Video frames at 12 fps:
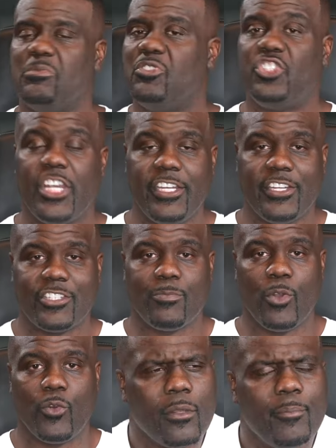Genius
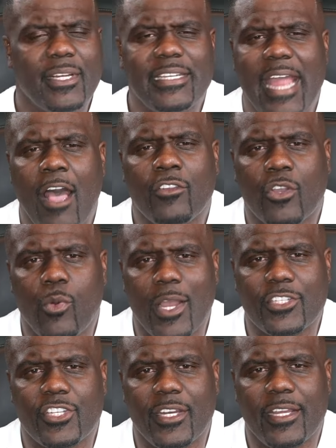move. But now the
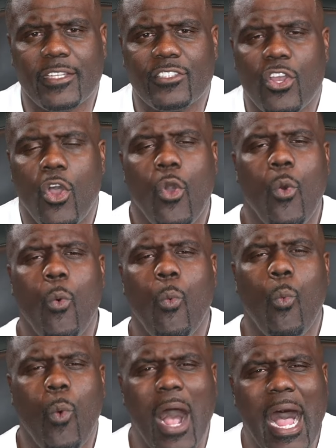question is,
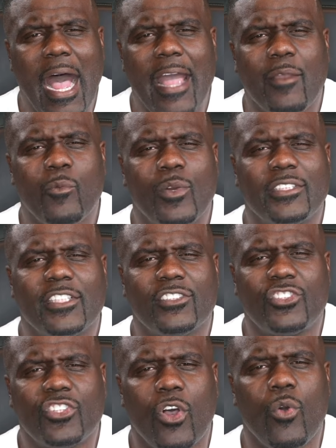why was it
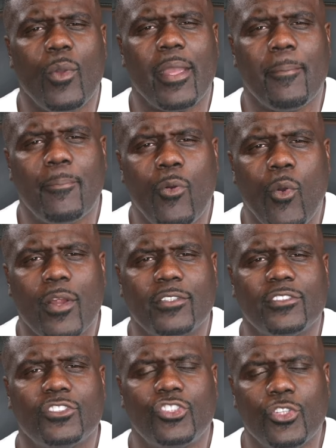so
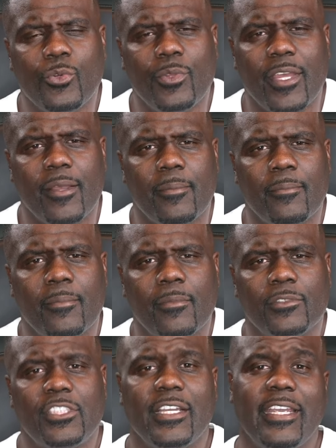important to them,
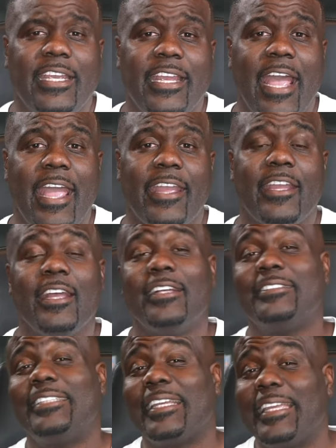to EA,
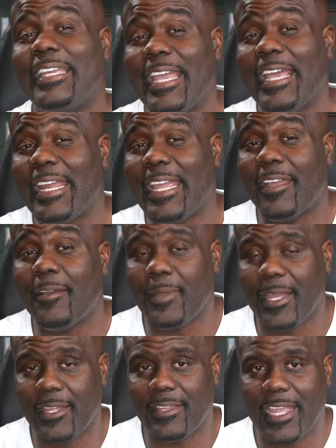to get him
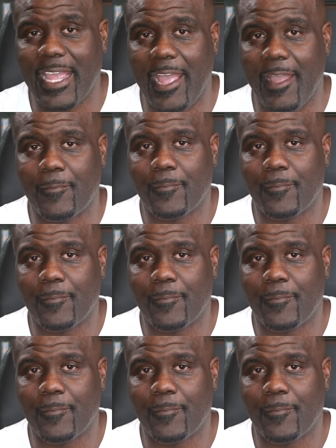in the game?